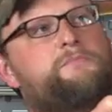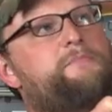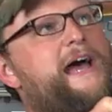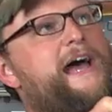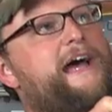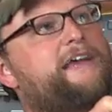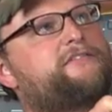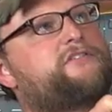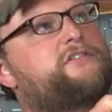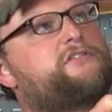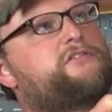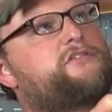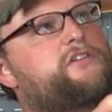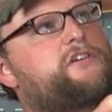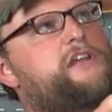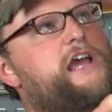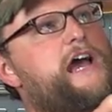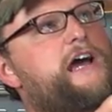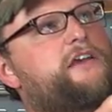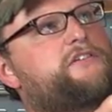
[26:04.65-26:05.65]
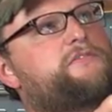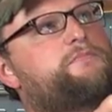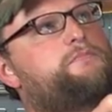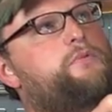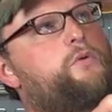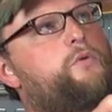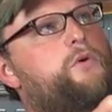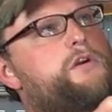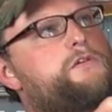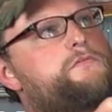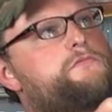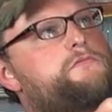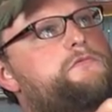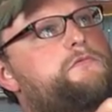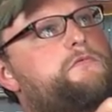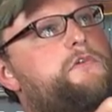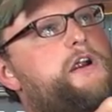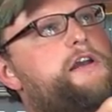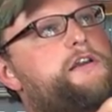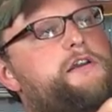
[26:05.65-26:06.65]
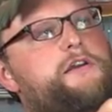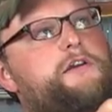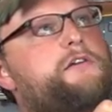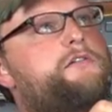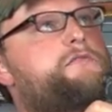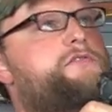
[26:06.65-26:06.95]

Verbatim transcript: passes the gas port right here,